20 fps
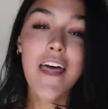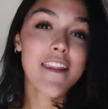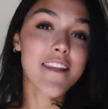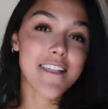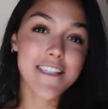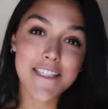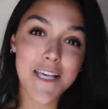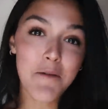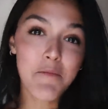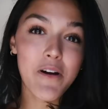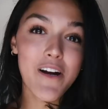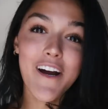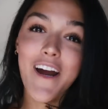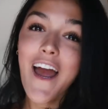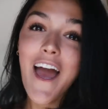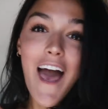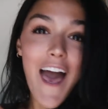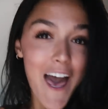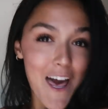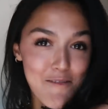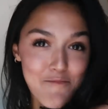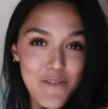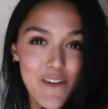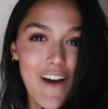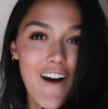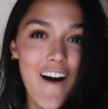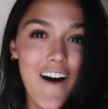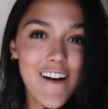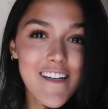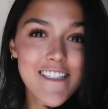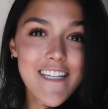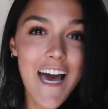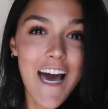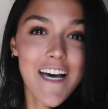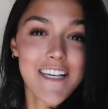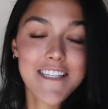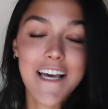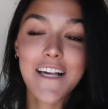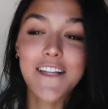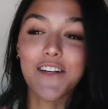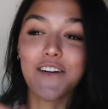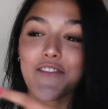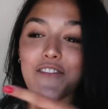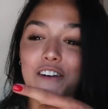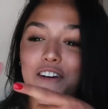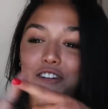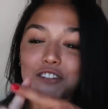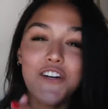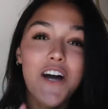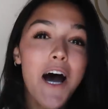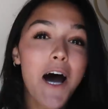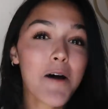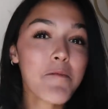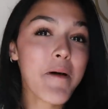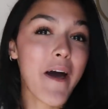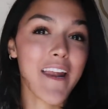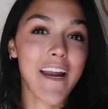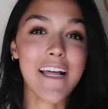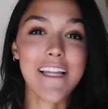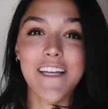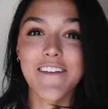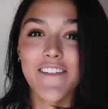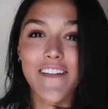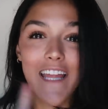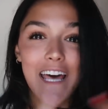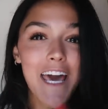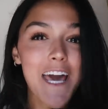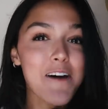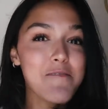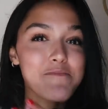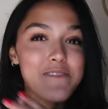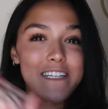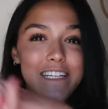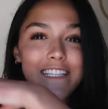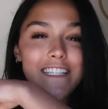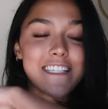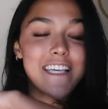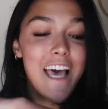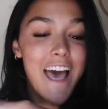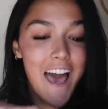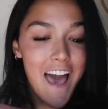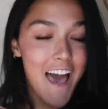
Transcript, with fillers: this summer and beyond as I look for a job and I live in the Hamptons